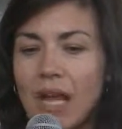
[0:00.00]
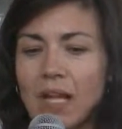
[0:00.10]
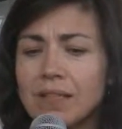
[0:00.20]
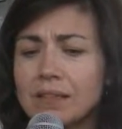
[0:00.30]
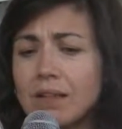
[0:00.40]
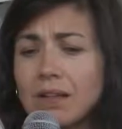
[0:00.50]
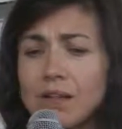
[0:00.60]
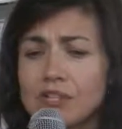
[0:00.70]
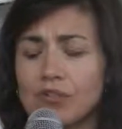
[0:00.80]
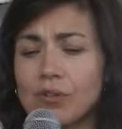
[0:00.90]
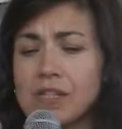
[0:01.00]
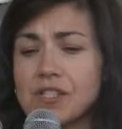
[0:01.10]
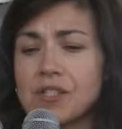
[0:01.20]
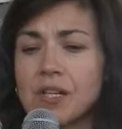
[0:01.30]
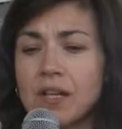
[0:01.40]
a little
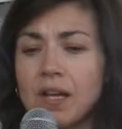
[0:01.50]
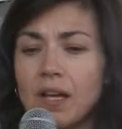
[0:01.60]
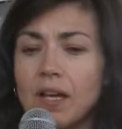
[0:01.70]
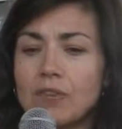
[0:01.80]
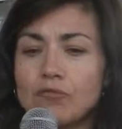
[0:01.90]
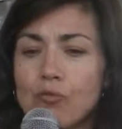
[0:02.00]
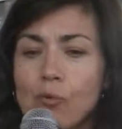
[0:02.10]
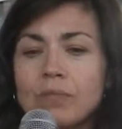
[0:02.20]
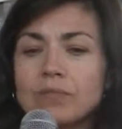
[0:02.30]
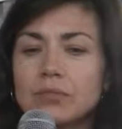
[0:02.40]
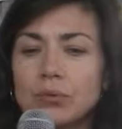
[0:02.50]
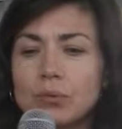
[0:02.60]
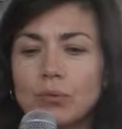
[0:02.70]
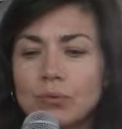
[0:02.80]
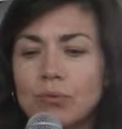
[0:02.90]
storage uh, room
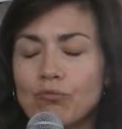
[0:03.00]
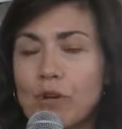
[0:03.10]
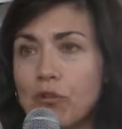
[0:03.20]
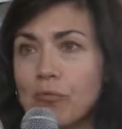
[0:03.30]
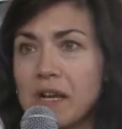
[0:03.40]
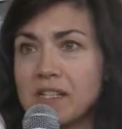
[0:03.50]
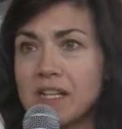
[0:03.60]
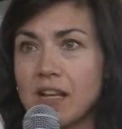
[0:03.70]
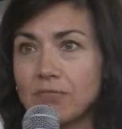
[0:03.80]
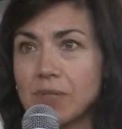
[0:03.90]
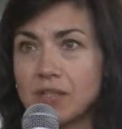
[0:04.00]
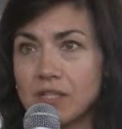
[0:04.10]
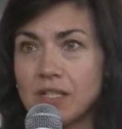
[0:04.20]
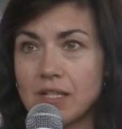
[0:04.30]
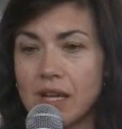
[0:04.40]
to record myself
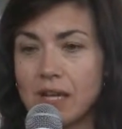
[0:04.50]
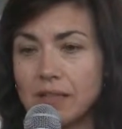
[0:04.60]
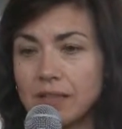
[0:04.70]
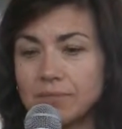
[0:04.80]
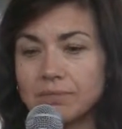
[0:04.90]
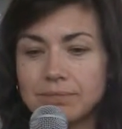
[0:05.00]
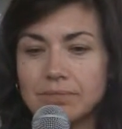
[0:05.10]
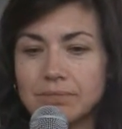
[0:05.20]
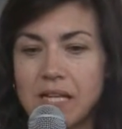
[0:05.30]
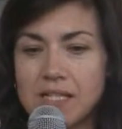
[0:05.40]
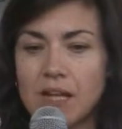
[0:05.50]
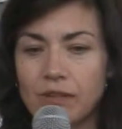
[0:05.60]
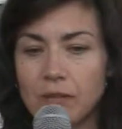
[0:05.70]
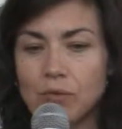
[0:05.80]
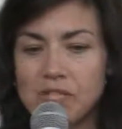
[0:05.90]
because uh, myself,
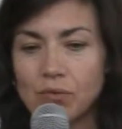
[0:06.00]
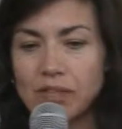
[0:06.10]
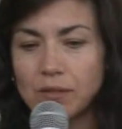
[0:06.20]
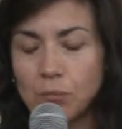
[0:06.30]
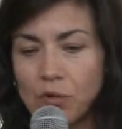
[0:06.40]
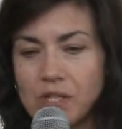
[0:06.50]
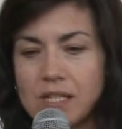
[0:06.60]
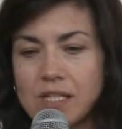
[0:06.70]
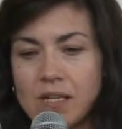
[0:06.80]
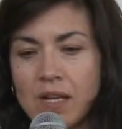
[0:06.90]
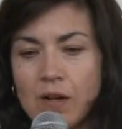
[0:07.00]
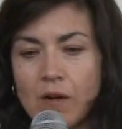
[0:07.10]
I was doing the voices